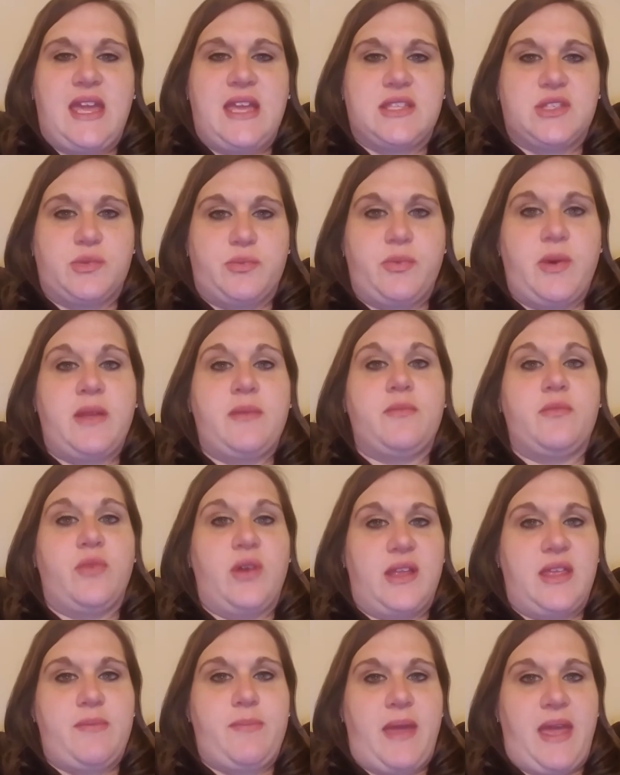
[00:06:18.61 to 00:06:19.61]
it's been
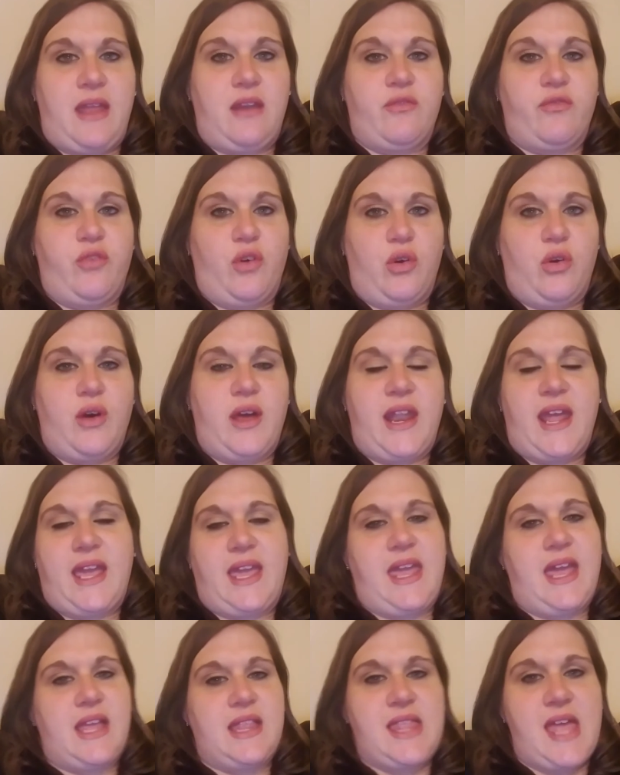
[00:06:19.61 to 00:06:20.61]
really painful and I
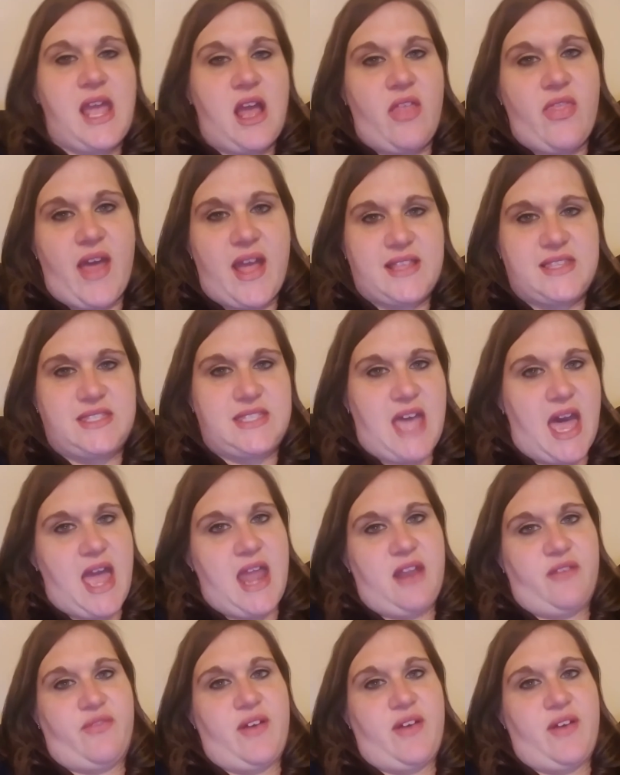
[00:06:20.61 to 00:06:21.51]
can't lay on that side.